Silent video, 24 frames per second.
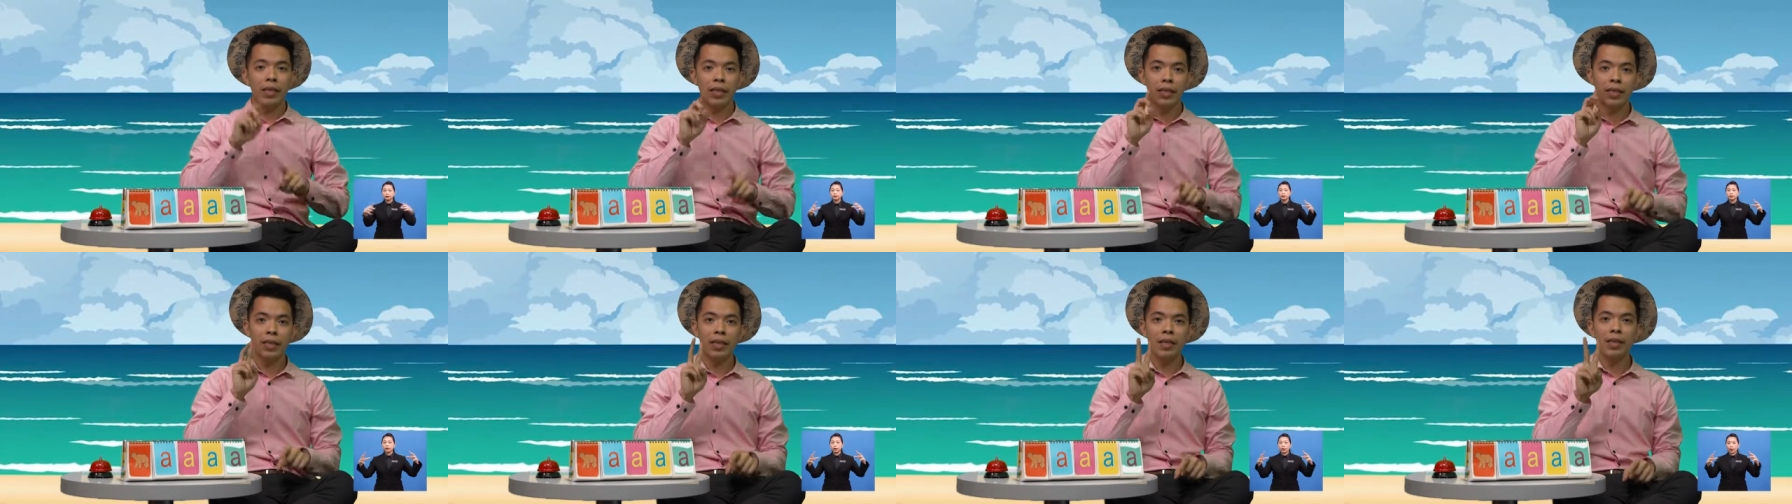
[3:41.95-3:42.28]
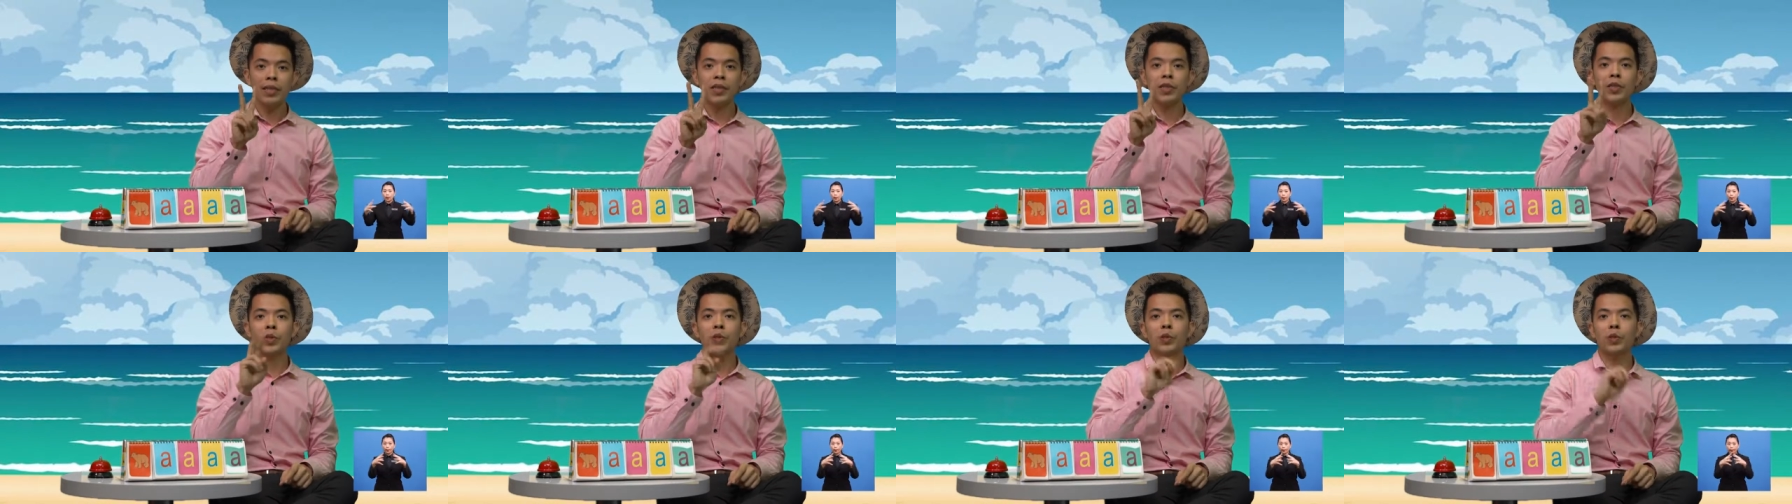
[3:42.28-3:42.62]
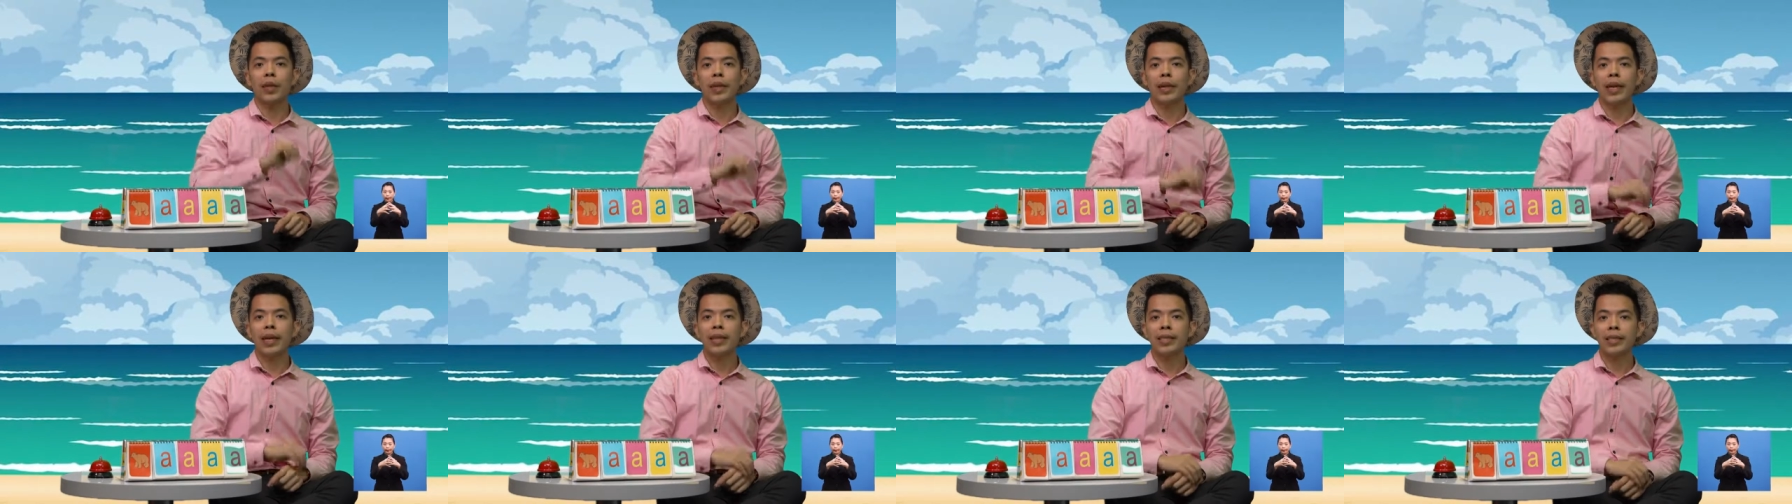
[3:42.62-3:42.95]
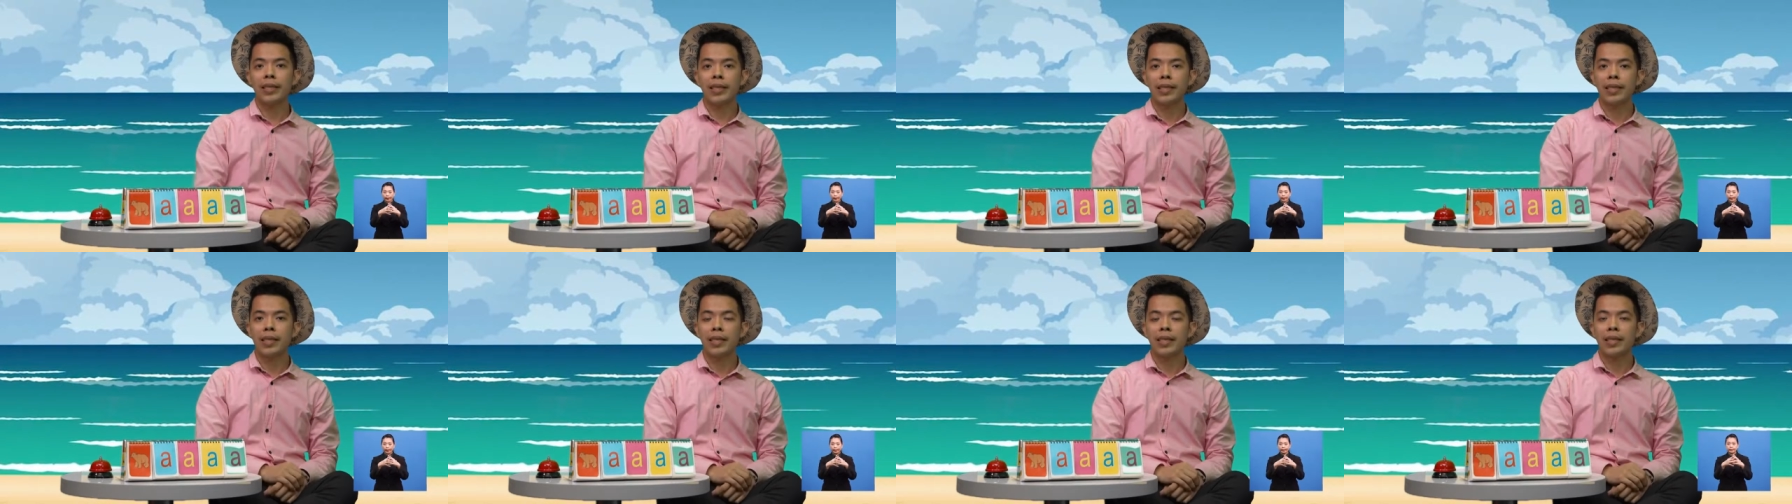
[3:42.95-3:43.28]
these two
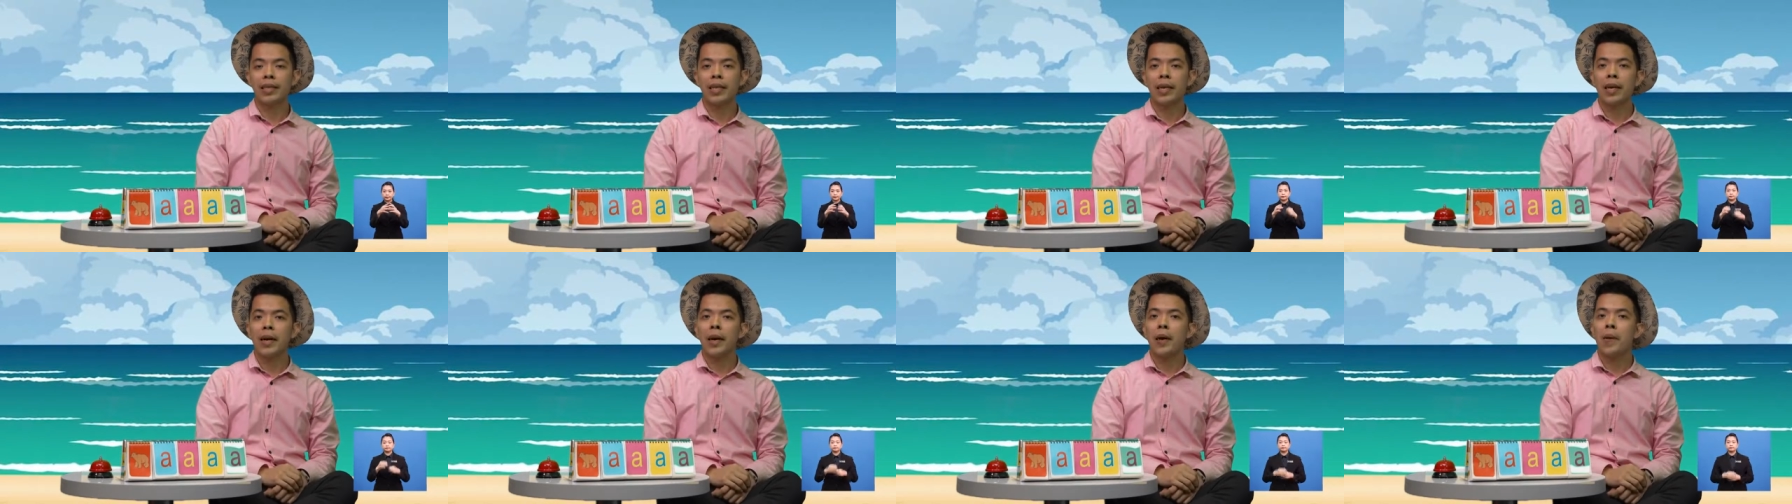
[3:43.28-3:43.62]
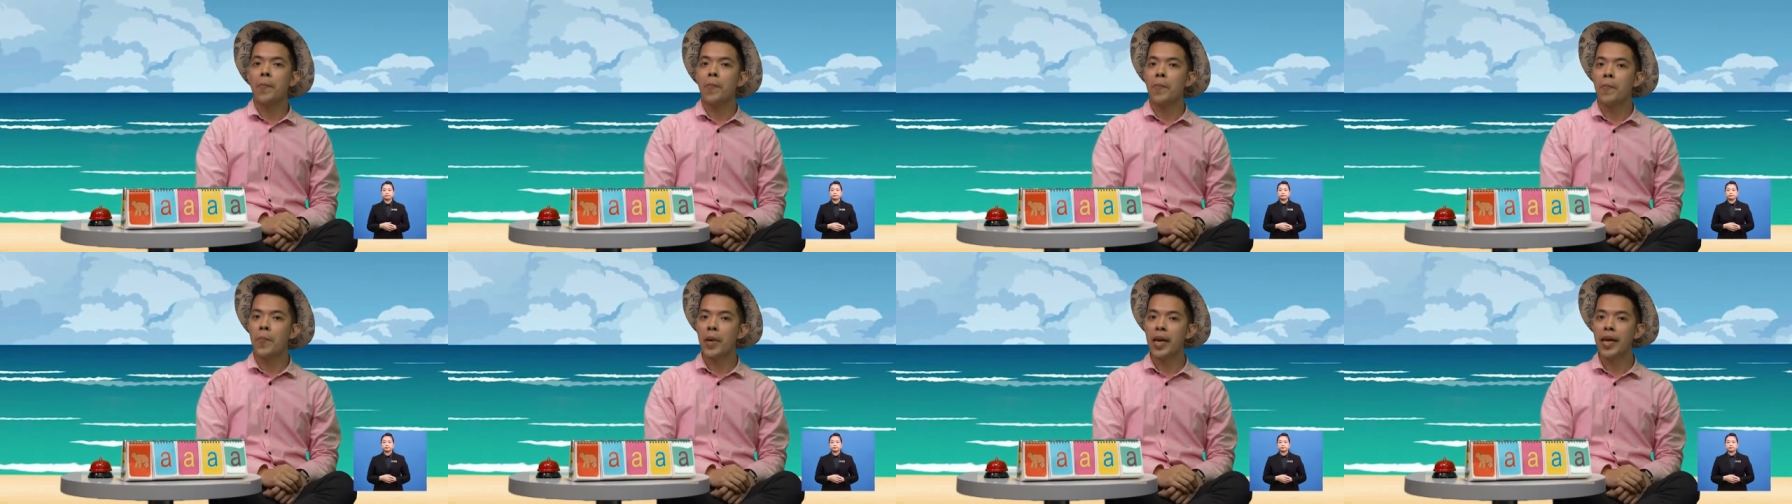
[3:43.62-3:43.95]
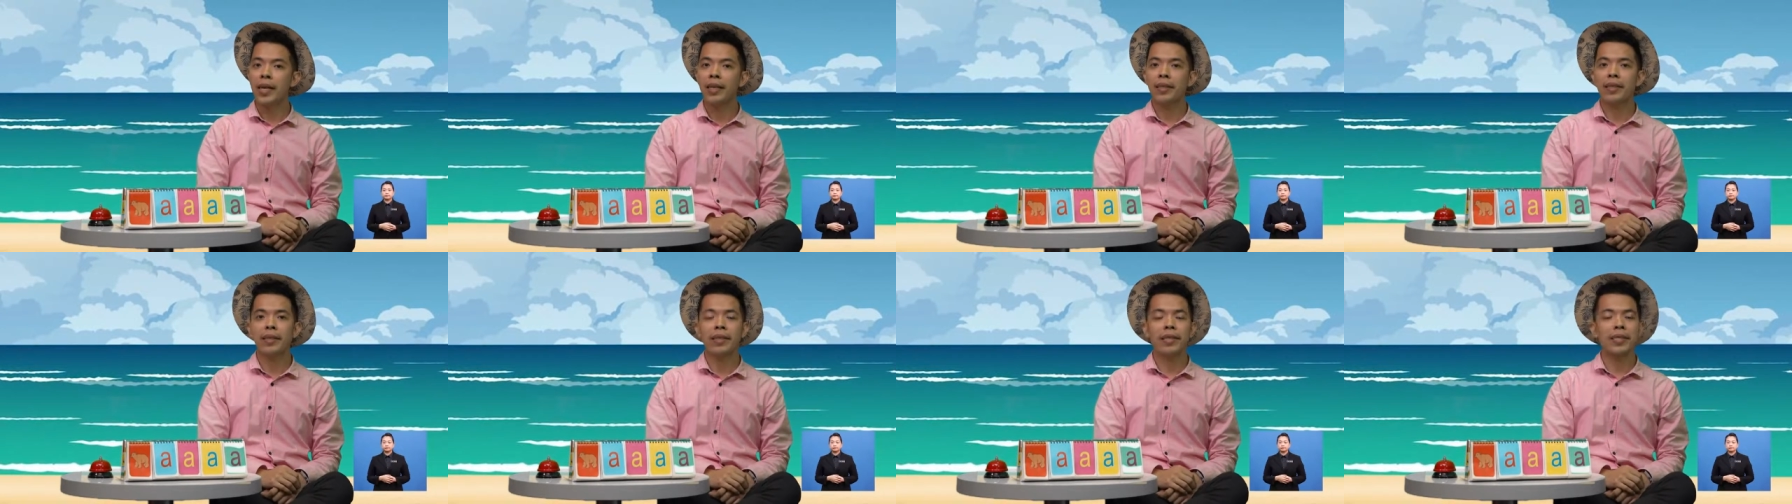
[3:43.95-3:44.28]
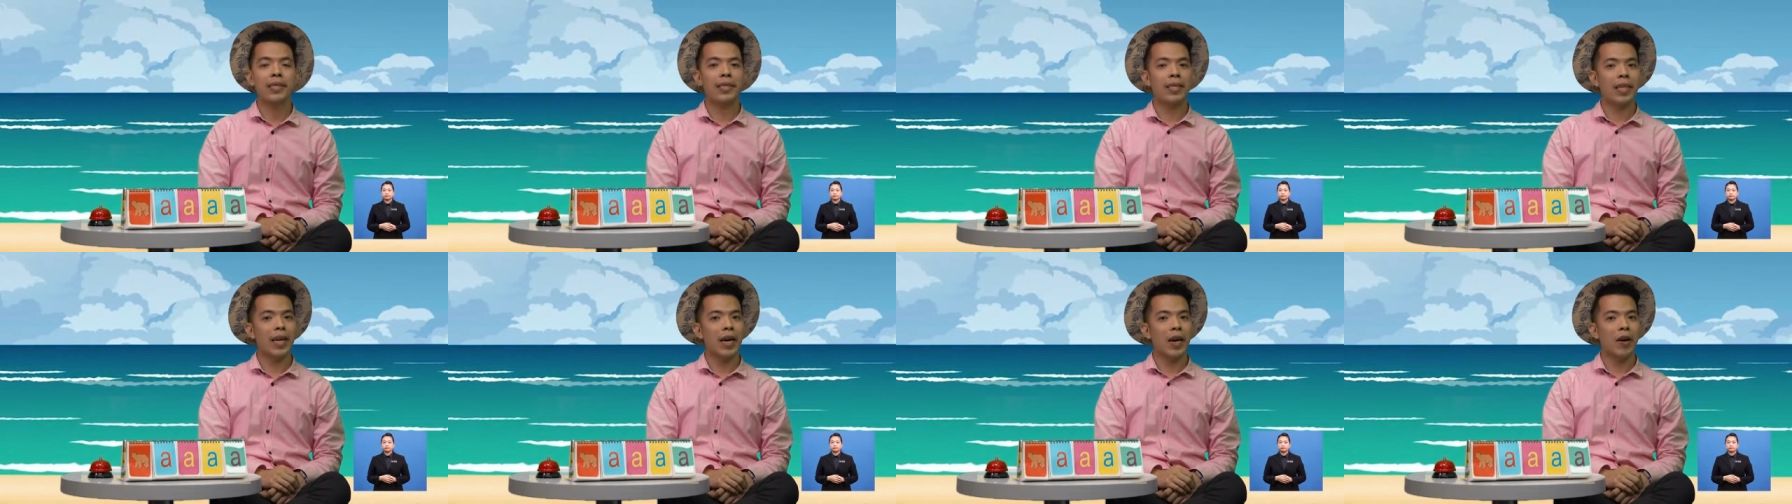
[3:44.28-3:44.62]
letters make the
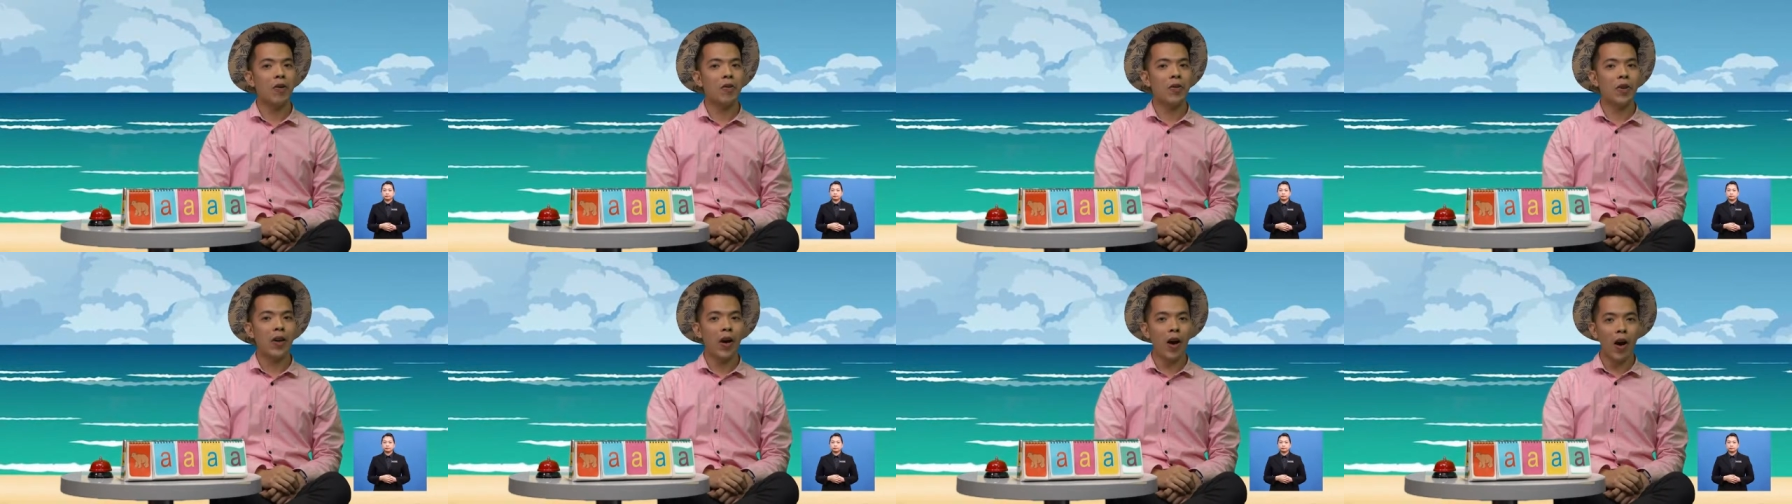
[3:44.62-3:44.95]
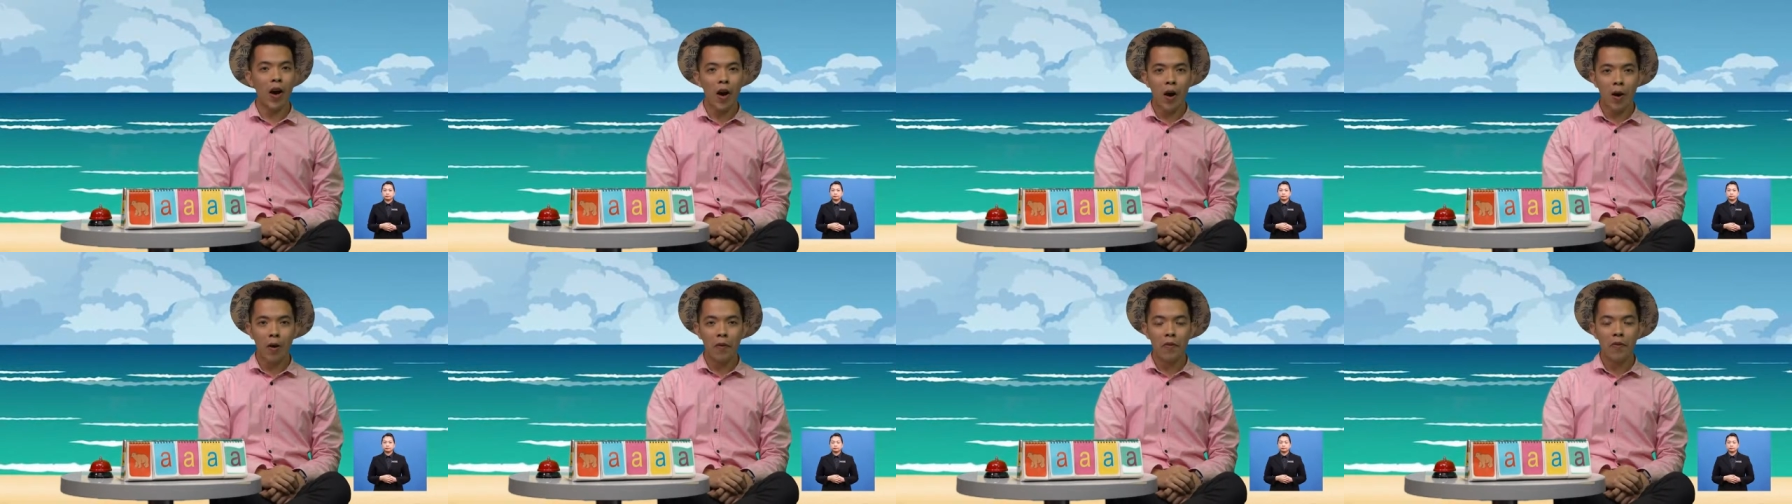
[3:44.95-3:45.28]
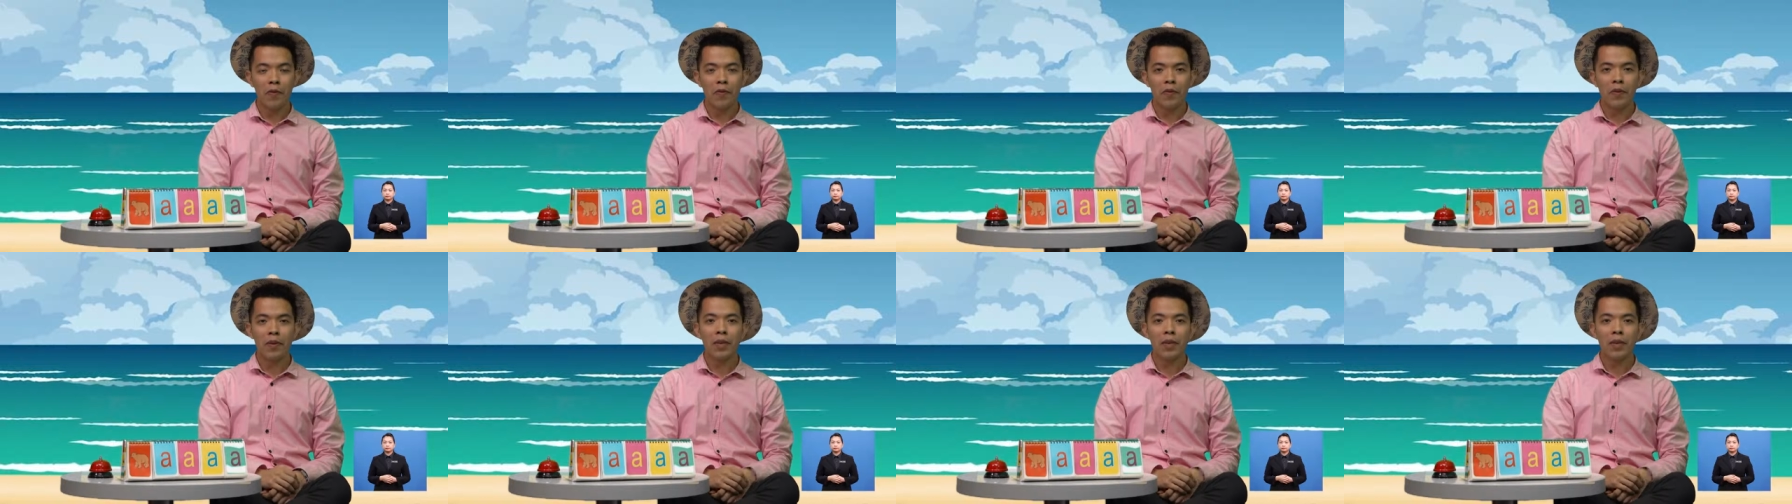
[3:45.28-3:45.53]
sound of